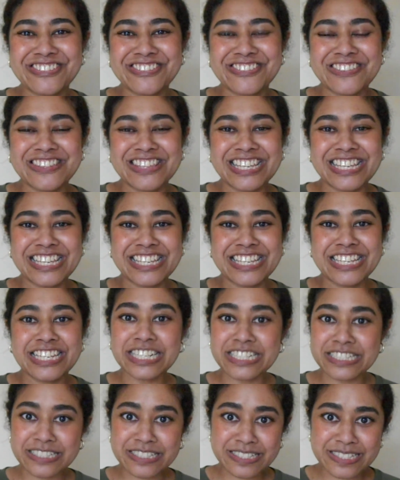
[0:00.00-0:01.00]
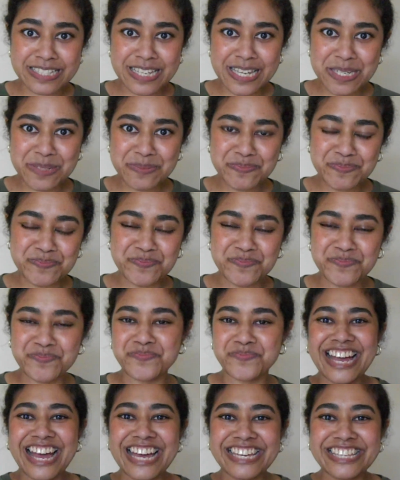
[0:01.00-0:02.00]
the color scheme.
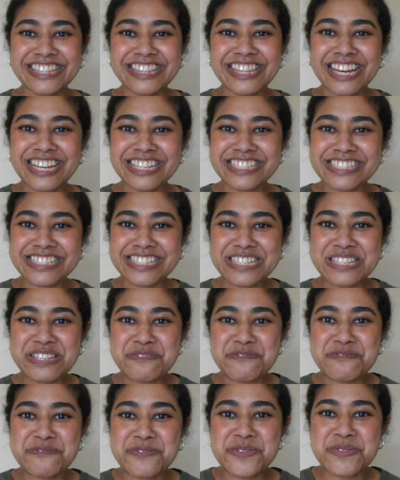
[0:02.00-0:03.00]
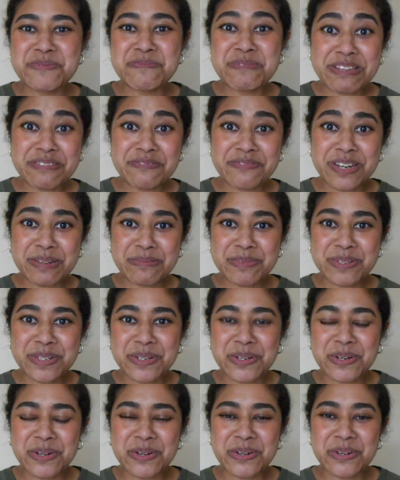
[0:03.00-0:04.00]
And lastly, for my fabric
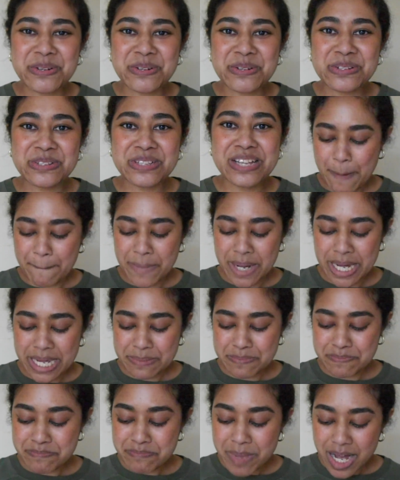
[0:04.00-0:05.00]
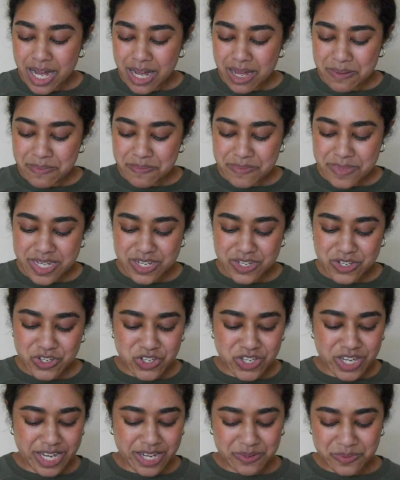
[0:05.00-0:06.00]
haul, my mum
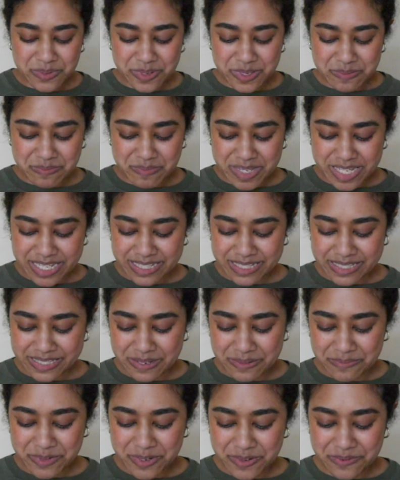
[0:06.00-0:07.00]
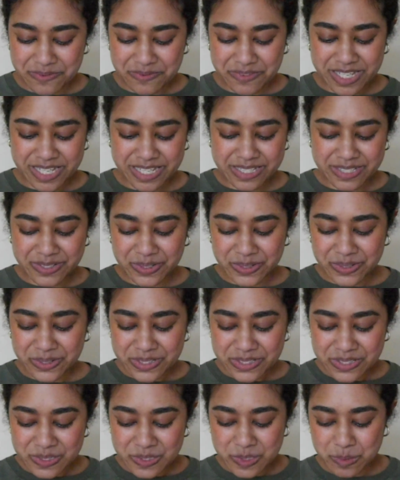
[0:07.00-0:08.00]
shared with me some of these
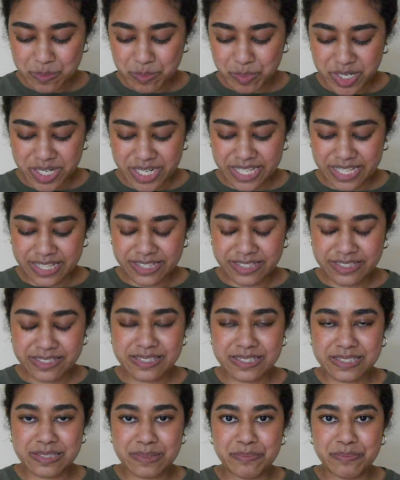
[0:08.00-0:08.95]
gorgeous prints.